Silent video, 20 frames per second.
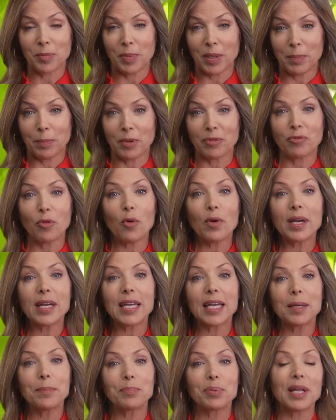But before he
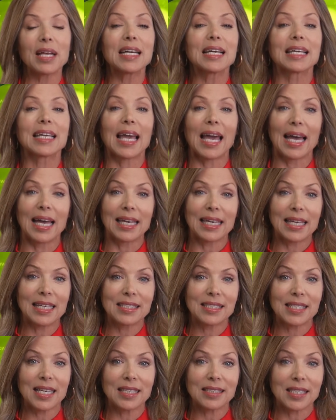can play again, he
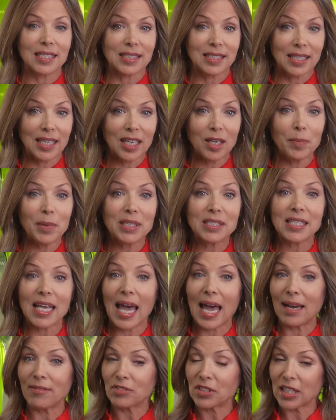says his ligaments
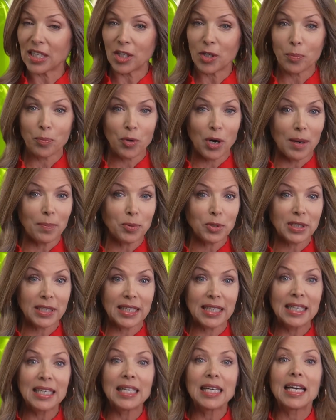have to heal
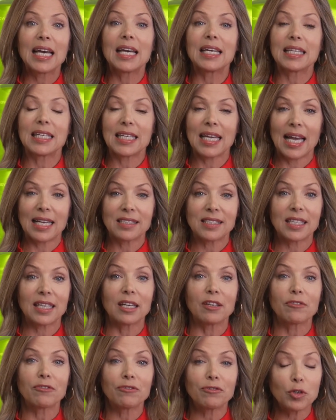properly and he has to
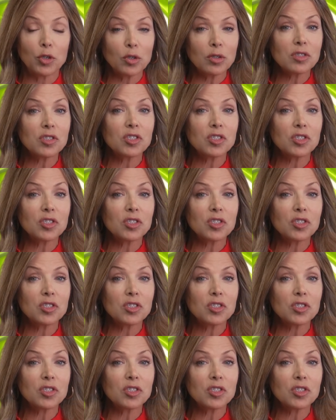get full